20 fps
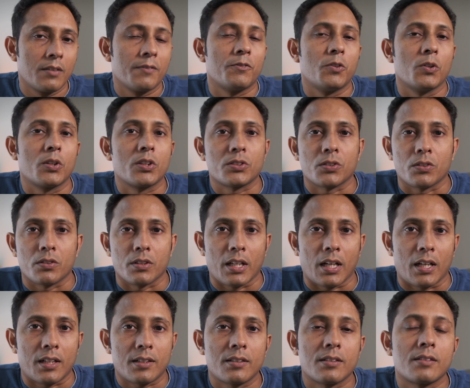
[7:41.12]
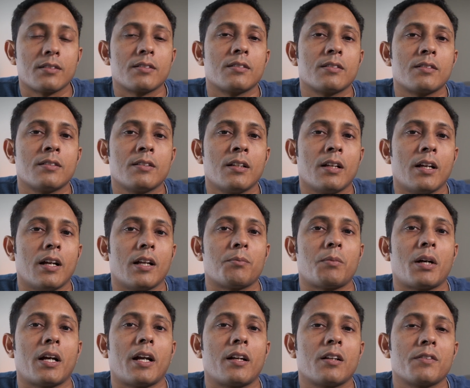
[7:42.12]
Focus on that, and
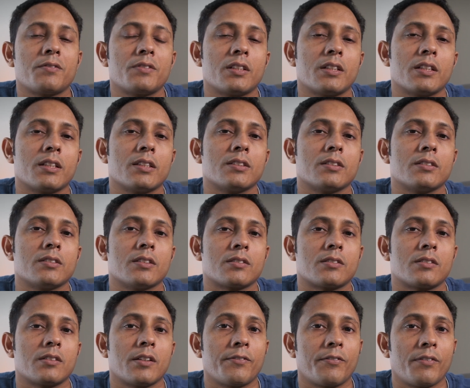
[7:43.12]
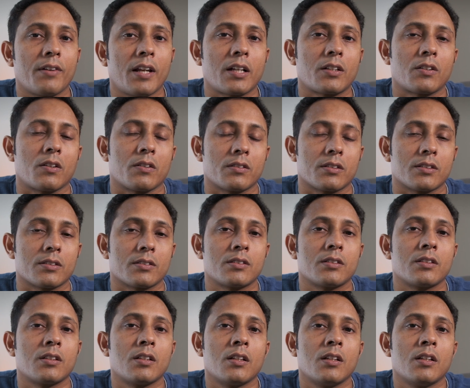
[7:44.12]
by end of the day just reflect on
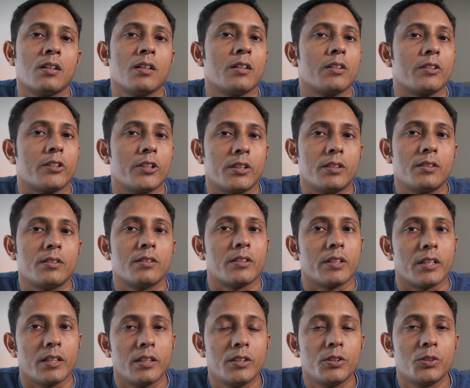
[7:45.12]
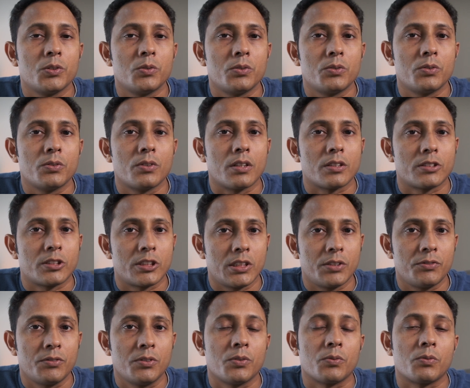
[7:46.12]
this. Did really you
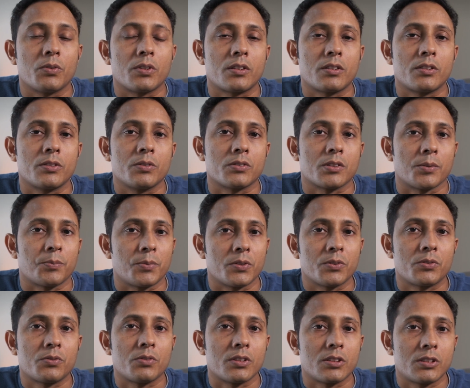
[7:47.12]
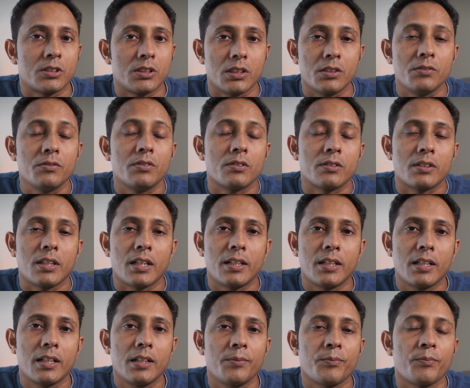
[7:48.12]
achieved what you supposed to achieve
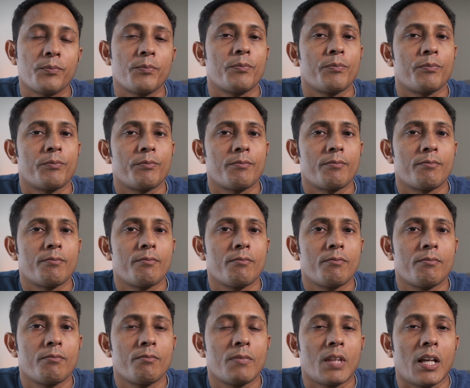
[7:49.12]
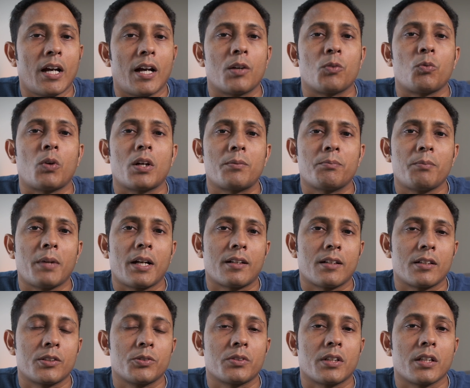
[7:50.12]
that day? And what
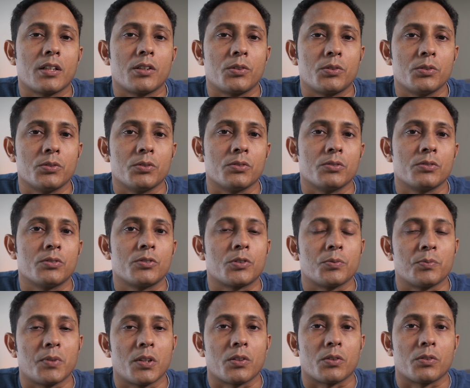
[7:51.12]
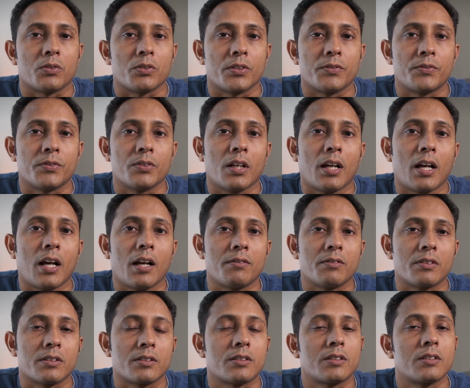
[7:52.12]
better you can do tomorrow if you
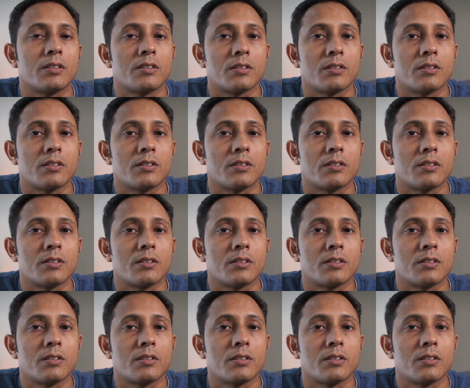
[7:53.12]
haven't